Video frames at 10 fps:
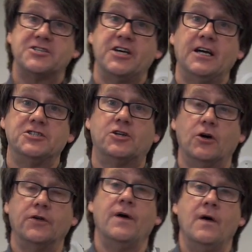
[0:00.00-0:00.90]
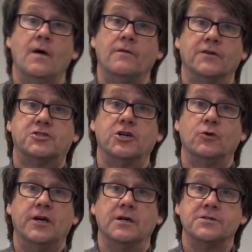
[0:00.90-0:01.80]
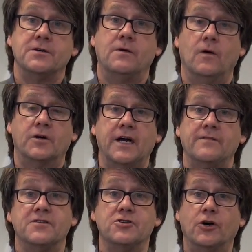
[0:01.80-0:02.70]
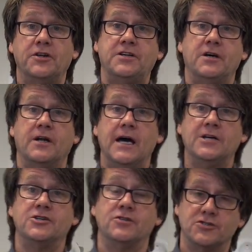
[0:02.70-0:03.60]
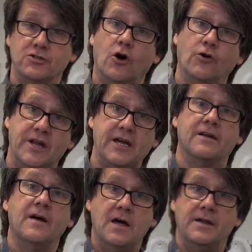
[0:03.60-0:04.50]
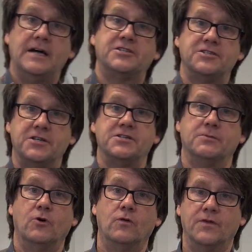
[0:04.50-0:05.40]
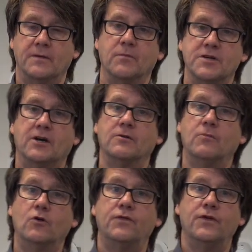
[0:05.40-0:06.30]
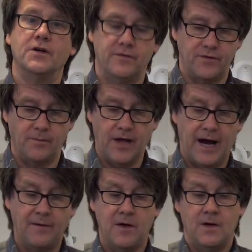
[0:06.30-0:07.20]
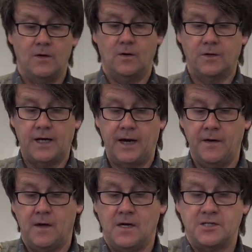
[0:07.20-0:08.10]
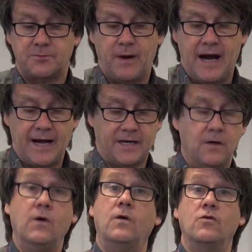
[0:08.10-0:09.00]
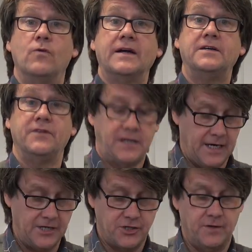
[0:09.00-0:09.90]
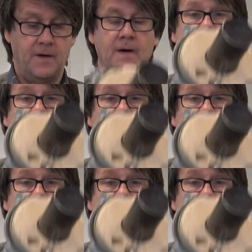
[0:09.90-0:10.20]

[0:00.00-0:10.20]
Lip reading: seal is good for 2 years, okay? If there's no deterioration, there's no need necessary to move, you can move further from that, okay? Spark, rectification,